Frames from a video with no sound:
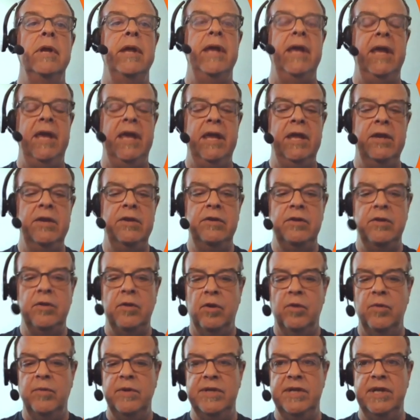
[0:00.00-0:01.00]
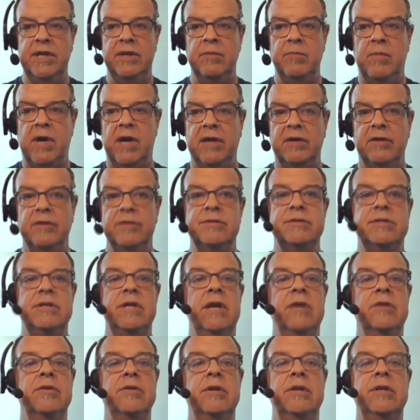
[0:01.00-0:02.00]
In the Erwin Data Modeler
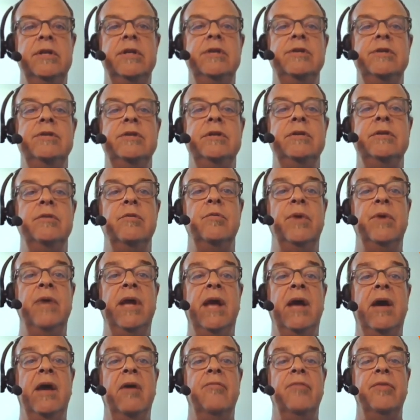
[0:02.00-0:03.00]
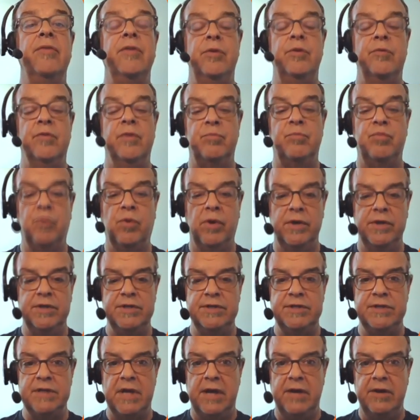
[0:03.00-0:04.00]
Standard Edition, we have the Report
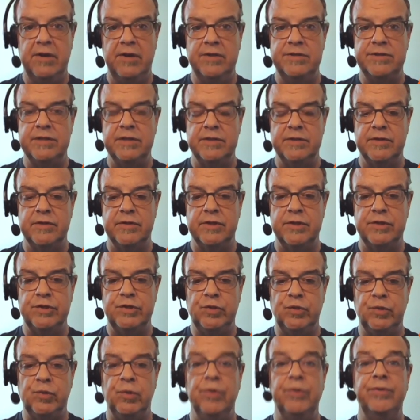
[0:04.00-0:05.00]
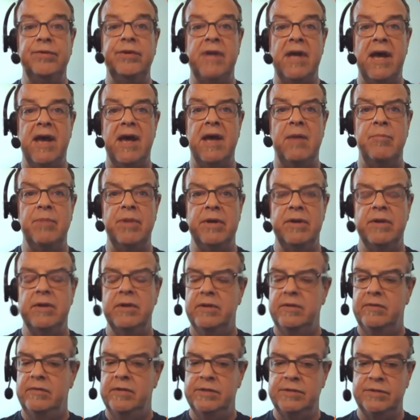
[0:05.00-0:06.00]
Designer. It's under the Tools tab.
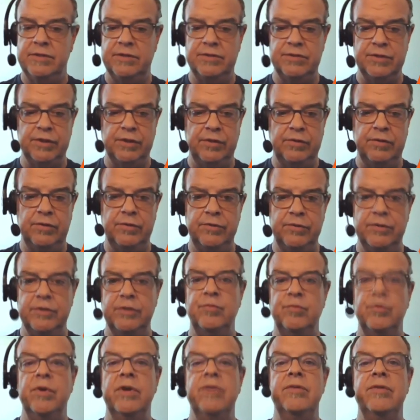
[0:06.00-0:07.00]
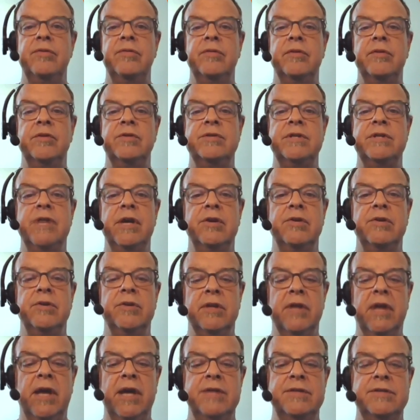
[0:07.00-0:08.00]
This is included with the standard
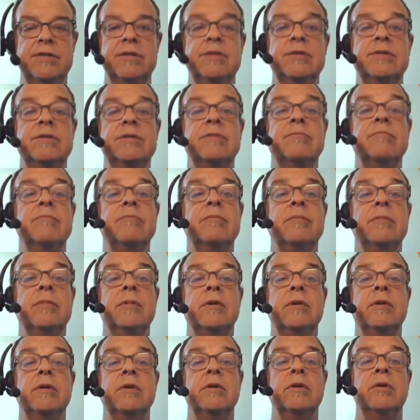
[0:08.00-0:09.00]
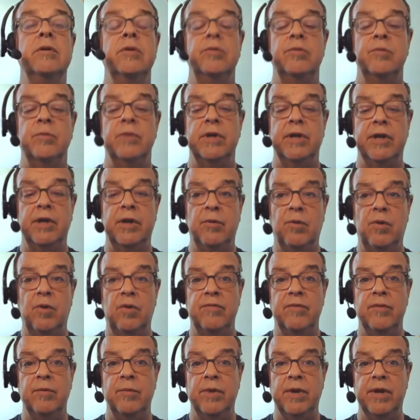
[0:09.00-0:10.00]
license. We're going to go
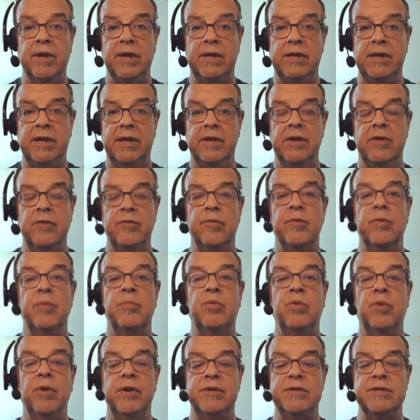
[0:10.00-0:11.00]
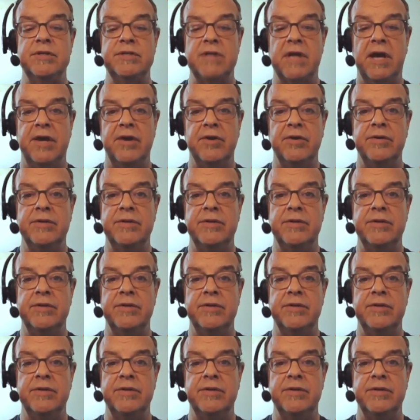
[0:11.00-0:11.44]
over, we're going to click on the Report Designer